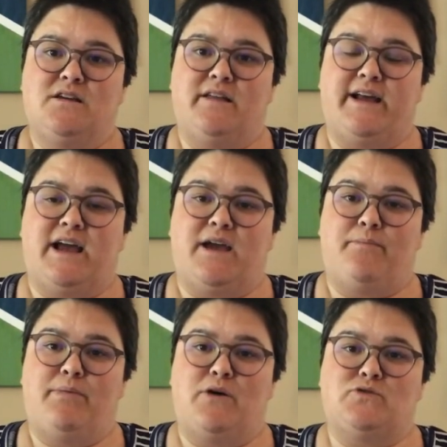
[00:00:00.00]
like a
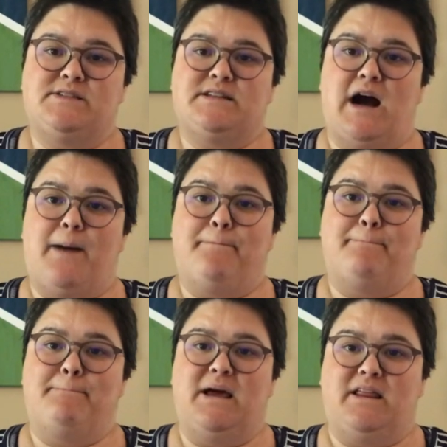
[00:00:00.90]

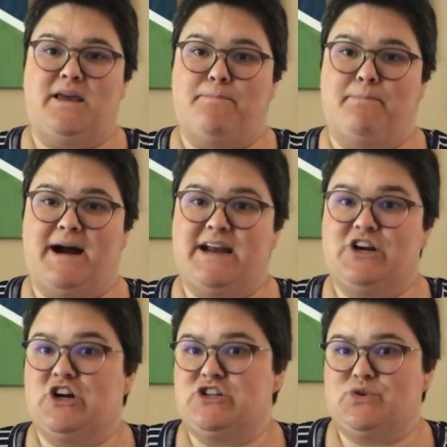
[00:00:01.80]
post-op belly
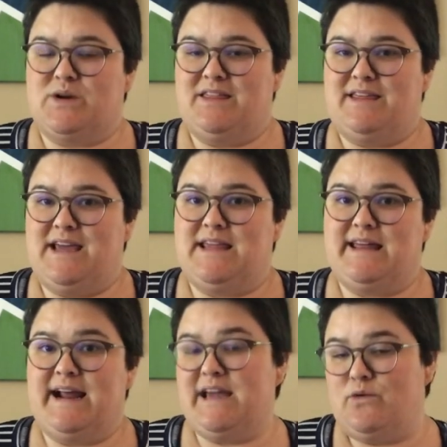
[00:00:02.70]
binder sort of thing
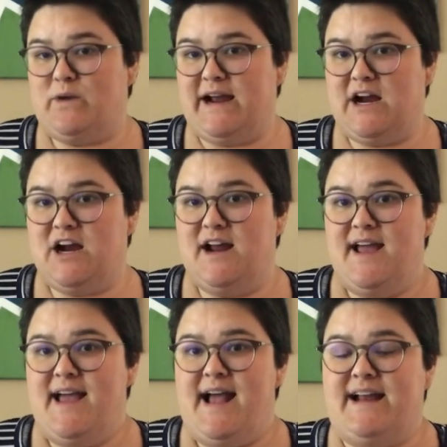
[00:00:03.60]
that I can wear,
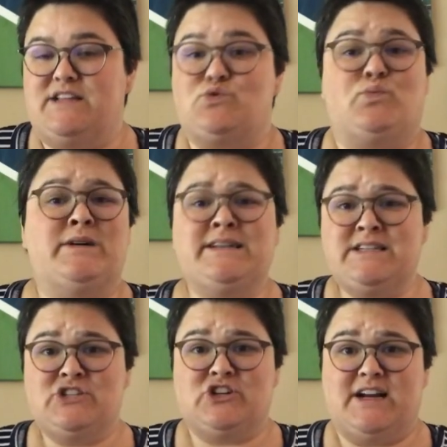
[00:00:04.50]
and it's
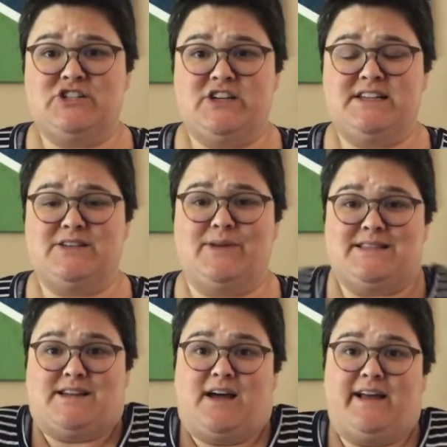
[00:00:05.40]
really stretchy, so
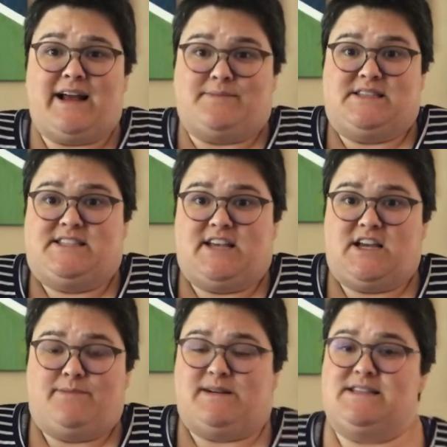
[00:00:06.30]
it's not like I'm
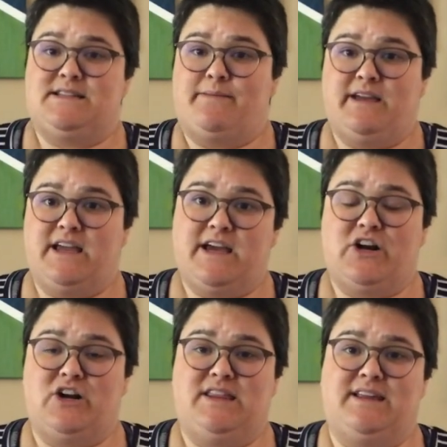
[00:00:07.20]
sucking my stomach in
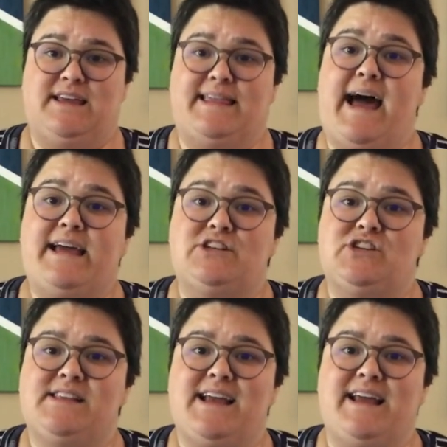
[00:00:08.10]
or anything like that. It's
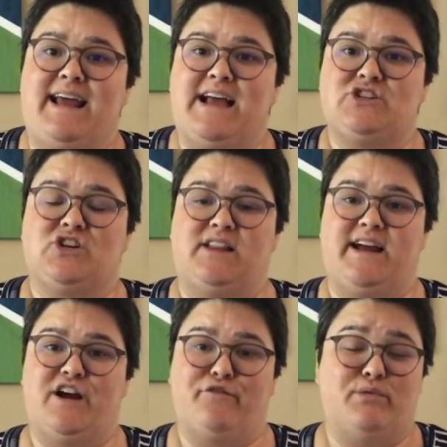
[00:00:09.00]
just like an extra
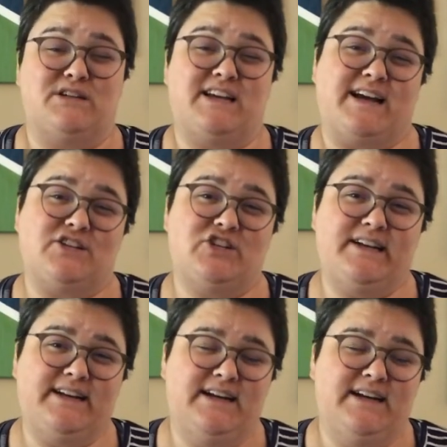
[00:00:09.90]
layer of
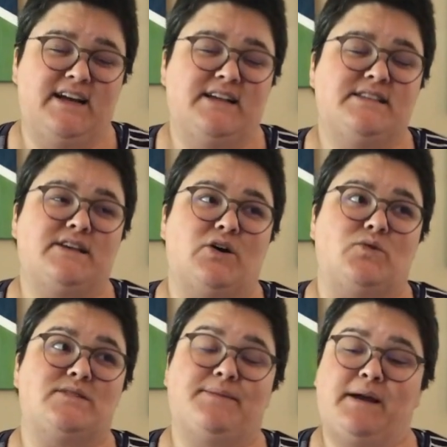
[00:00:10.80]
protection.
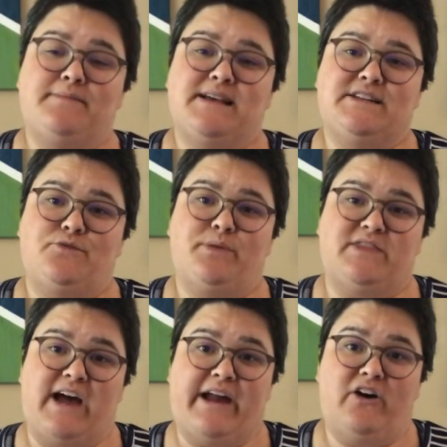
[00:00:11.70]
So sometimes I do
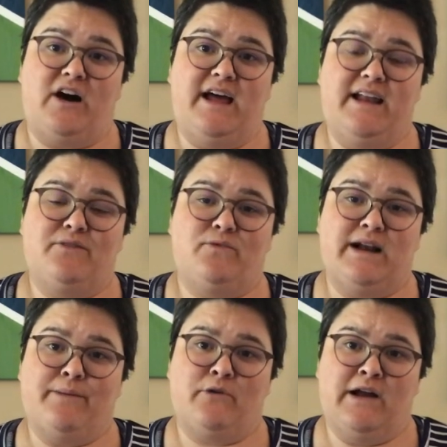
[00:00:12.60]
put that on when
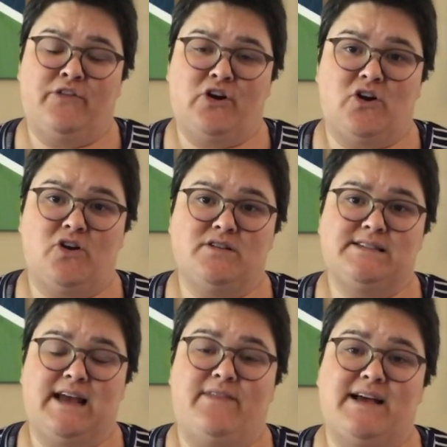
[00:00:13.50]
I'm around the
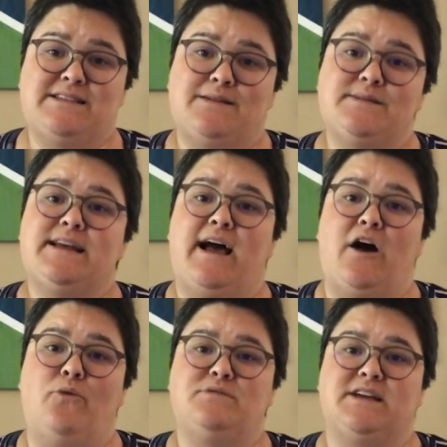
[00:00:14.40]
girls, and that seems to
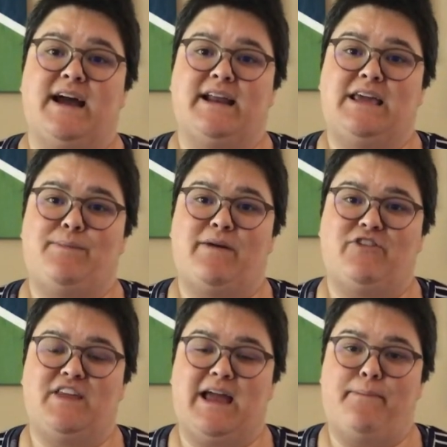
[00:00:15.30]
help to kind of keep
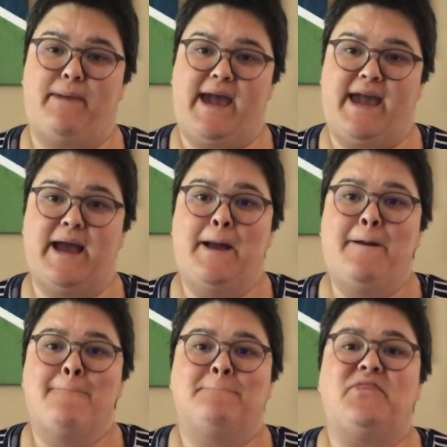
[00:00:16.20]
everything at bay.
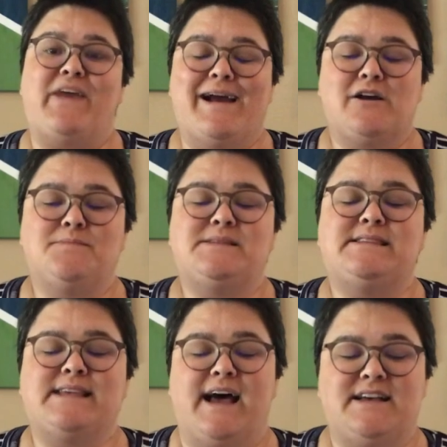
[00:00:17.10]
But they are
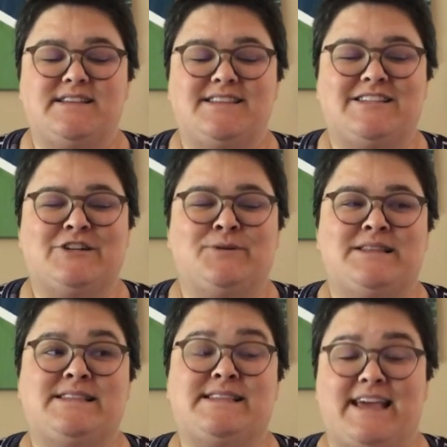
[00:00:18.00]
obsessed
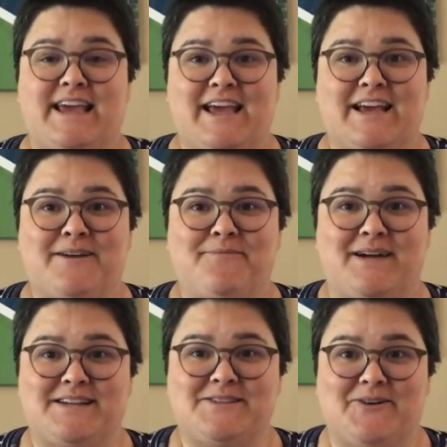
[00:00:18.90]
with seeing
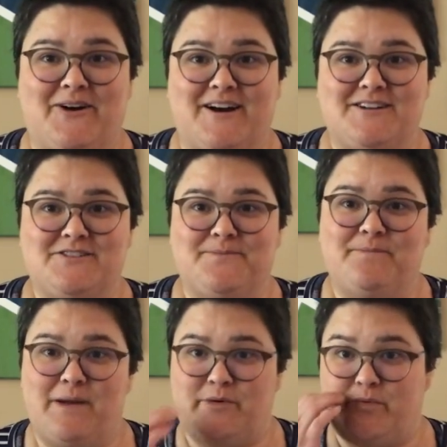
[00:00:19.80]
my scars,
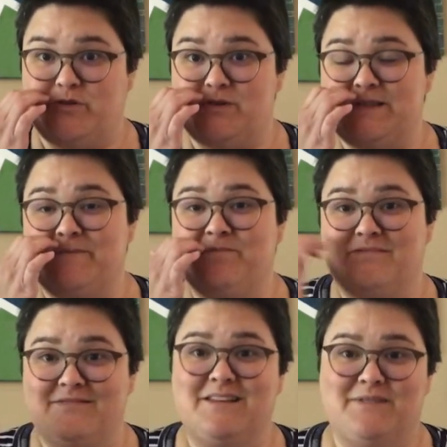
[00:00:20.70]
my boo-boos.
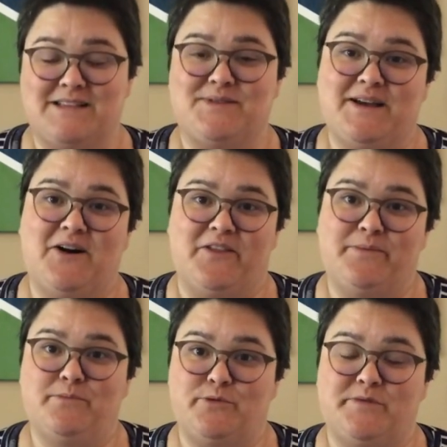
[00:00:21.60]
That's what they call
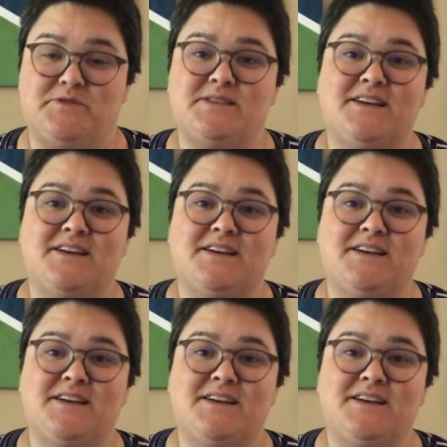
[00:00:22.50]
them, boo-boos.